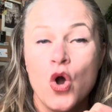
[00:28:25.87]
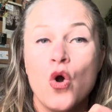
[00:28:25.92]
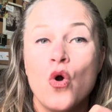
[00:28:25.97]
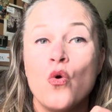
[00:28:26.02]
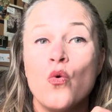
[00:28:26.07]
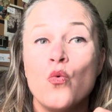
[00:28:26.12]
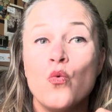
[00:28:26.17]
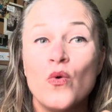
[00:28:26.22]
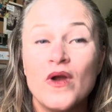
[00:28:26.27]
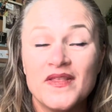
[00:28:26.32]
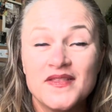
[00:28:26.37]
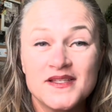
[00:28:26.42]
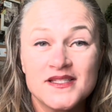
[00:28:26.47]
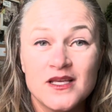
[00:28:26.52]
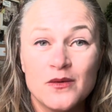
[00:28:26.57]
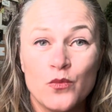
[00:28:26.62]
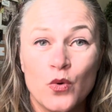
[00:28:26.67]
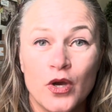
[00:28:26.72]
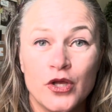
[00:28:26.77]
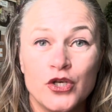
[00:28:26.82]
with
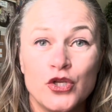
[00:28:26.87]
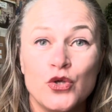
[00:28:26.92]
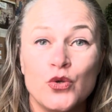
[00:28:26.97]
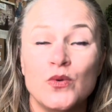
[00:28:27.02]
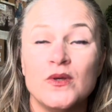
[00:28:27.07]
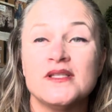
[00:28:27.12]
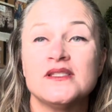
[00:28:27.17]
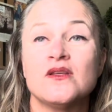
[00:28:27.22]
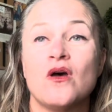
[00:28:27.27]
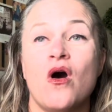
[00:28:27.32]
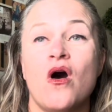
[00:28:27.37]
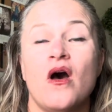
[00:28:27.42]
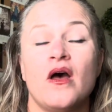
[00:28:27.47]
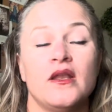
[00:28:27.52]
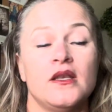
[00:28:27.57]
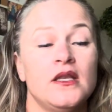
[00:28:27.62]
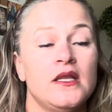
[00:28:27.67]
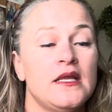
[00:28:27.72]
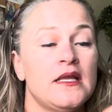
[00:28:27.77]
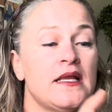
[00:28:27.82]
someone who is
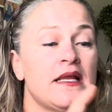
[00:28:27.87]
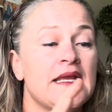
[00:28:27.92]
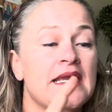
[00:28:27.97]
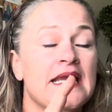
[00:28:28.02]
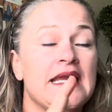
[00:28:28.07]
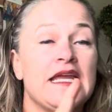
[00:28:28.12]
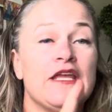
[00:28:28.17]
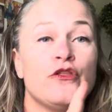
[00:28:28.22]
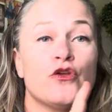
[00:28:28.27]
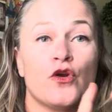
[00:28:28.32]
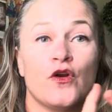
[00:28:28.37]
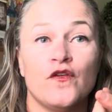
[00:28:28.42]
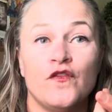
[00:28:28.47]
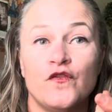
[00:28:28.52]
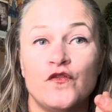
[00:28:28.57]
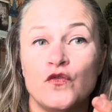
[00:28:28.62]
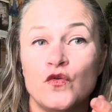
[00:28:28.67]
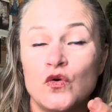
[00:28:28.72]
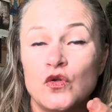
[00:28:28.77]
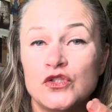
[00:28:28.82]
on either a
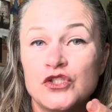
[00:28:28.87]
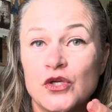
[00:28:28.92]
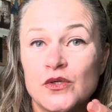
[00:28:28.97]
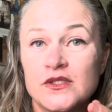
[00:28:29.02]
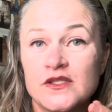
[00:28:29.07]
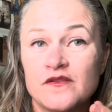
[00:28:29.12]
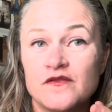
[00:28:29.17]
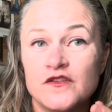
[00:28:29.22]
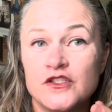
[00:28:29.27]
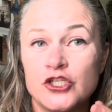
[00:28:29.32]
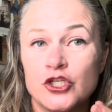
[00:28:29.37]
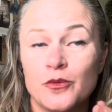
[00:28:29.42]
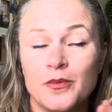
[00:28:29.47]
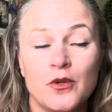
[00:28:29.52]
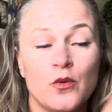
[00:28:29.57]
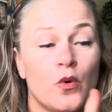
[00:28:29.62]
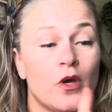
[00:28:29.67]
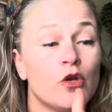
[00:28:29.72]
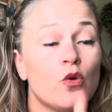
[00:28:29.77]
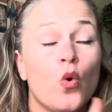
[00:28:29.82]
full dose of
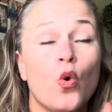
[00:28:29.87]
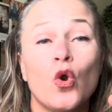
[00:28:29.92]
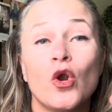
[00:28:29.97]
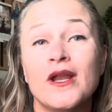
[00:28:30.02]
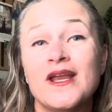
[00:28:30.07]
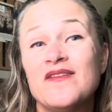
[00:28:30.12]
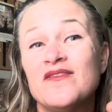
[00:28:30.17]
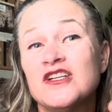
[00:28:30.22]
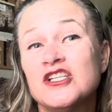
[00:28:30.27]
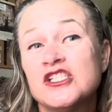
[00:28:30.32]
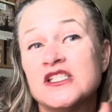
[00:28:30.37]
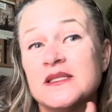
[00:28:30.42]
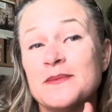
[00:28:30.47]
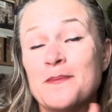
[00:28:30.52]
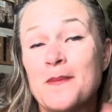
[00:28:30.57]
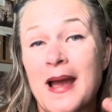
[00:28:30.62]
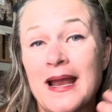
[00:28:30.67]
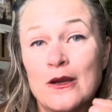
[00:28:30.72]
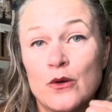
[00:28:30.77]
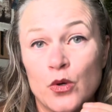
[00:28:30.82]
GLP-1 or even just
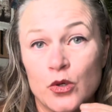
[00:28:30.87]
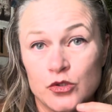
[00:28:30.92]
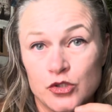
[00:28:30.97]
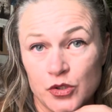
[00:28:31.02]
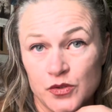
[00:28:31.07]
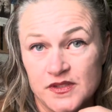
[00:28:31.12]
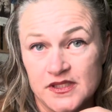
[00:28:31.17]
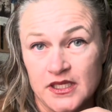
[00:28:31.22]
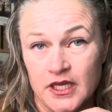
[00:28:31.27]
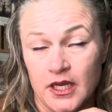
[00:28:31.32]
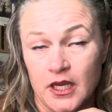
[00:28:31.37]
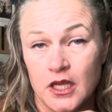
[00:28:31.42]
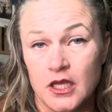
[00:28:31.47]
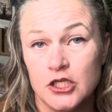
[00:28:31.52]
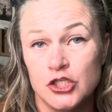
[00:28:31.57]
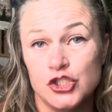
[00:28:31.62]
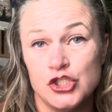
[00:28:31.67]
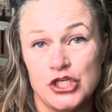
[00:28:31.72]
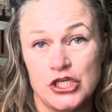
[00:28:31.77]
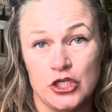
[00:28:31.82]
microdosing
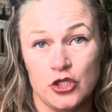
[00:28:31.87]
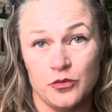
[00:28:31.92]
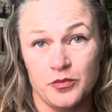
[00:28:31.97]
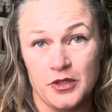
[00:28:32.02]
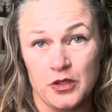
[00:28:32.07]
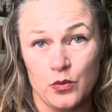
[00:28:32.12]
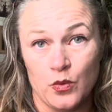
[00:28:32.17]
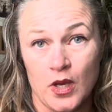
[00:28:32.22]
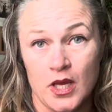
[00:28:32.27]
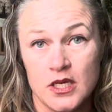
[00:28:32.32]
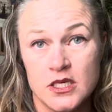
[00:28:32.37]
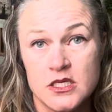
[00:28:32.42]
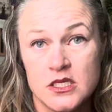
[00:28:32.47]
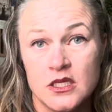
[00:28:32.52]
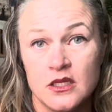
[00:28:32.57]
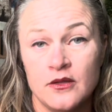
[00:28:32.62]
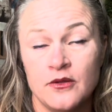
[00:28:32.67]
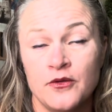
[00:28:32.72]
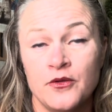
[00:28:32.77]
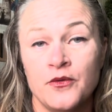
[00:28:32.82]
GLP-1.
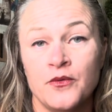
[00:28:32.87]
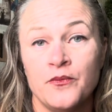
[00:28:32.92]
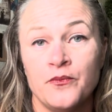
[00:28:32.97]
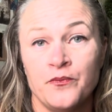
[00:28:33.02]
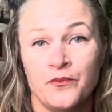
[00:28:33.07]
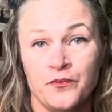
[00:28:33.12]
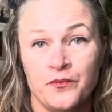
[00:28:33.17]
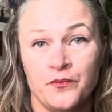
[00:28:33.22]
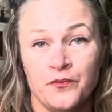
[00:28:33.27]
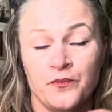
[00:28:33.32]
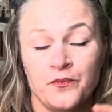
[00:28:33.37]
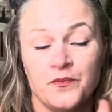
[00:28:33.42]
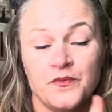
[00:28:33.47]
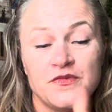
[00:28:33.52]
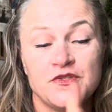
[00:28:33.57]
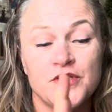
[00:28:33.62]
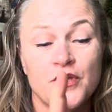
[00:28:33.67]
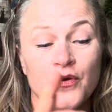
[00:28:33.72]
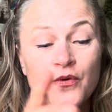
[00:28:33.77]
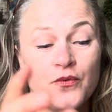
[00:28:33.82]

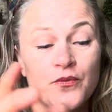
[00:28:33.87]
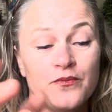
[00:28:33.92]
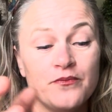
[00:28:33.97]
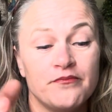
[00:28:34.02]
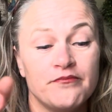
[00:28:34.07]
So